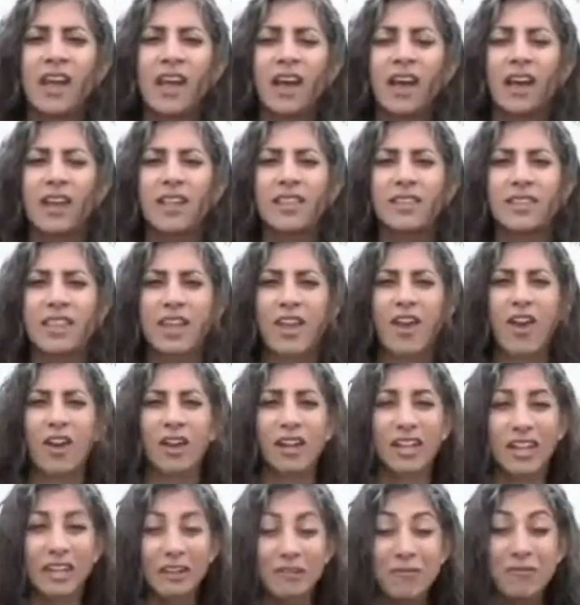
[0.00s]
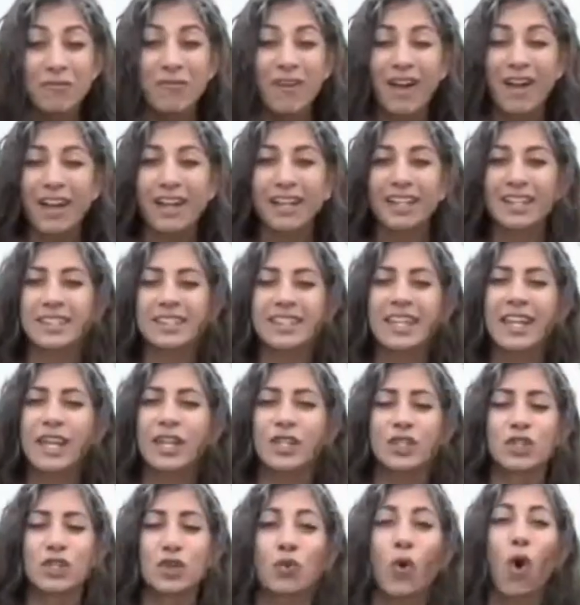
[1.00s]
Uh, they are confined
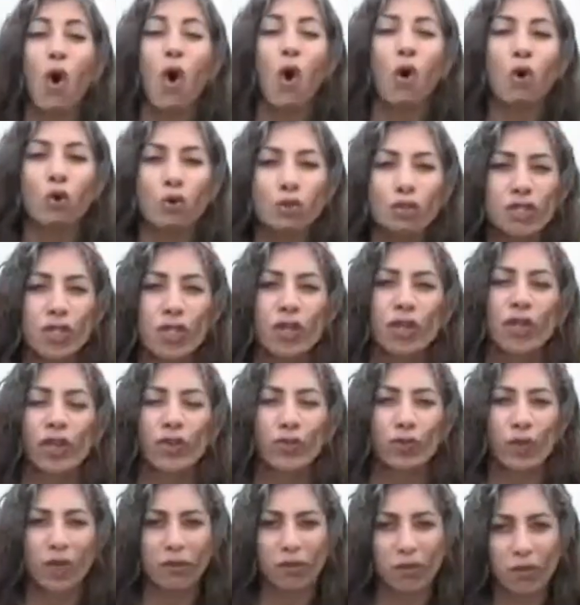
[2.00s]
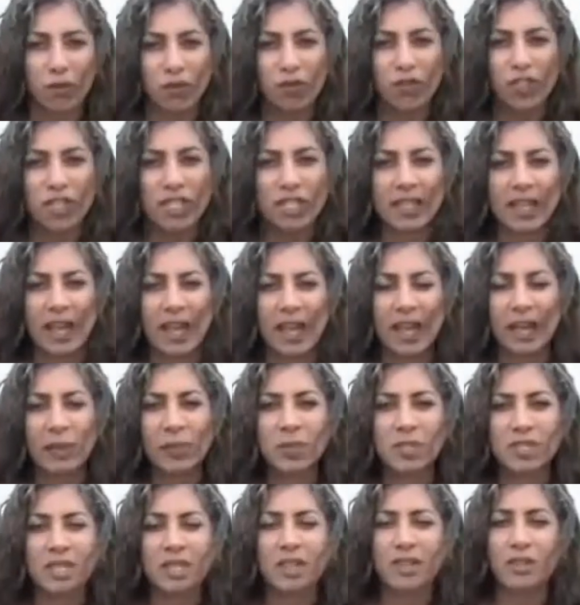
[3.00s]
to older refugee
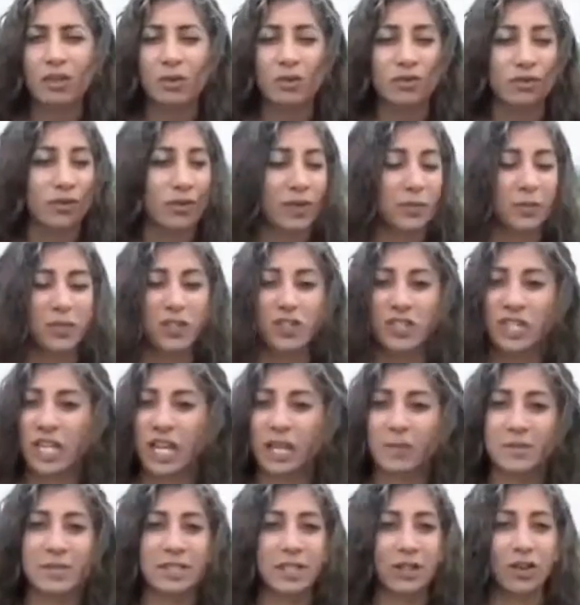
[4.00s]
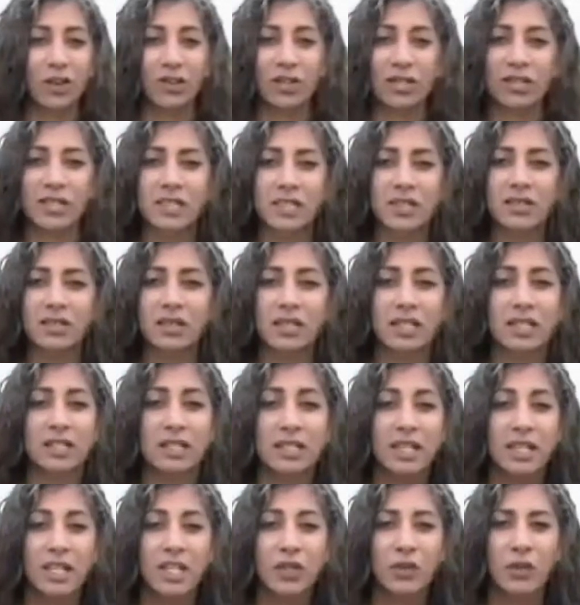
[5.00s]
camps, uh, those refugee camps that are still
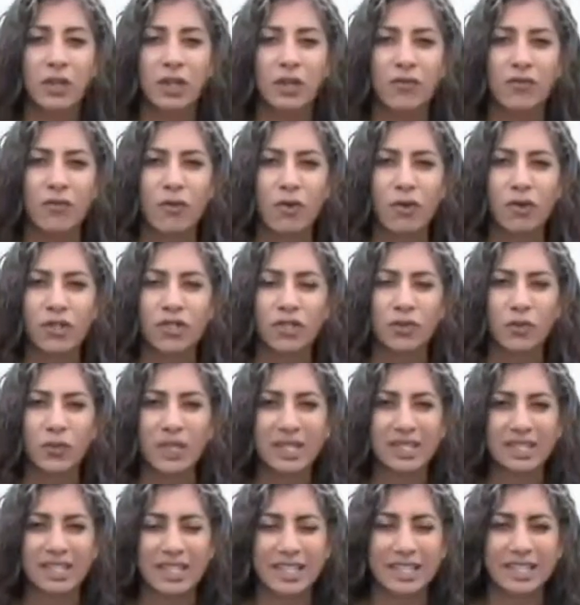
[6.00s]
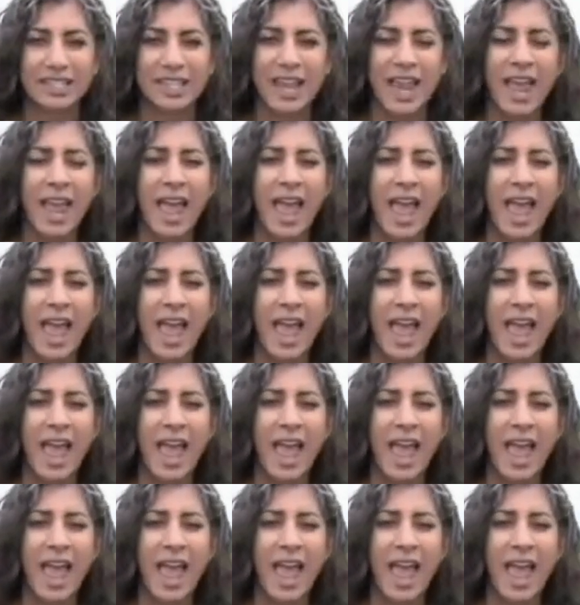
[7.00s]
continuing, of course, to exist.